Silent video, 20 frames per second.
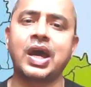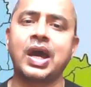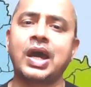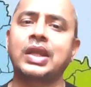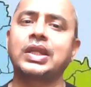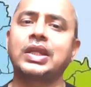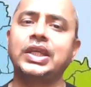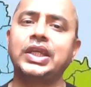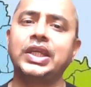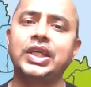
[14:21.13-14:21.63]

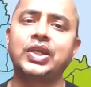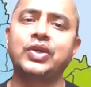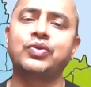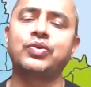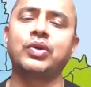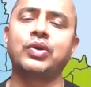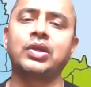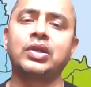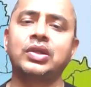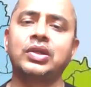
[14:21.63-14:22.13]
are
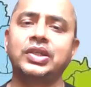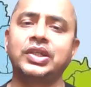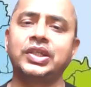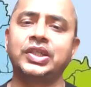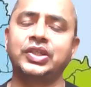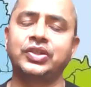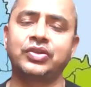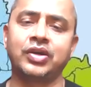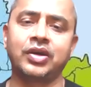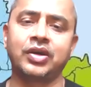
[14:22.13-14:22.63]
equal
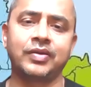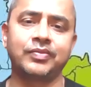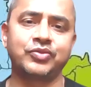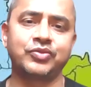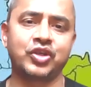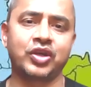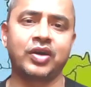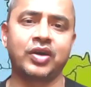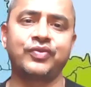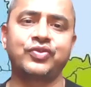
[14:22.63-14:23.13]
in
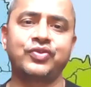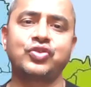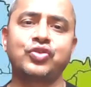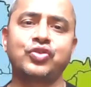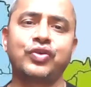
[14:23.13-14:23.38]
terms of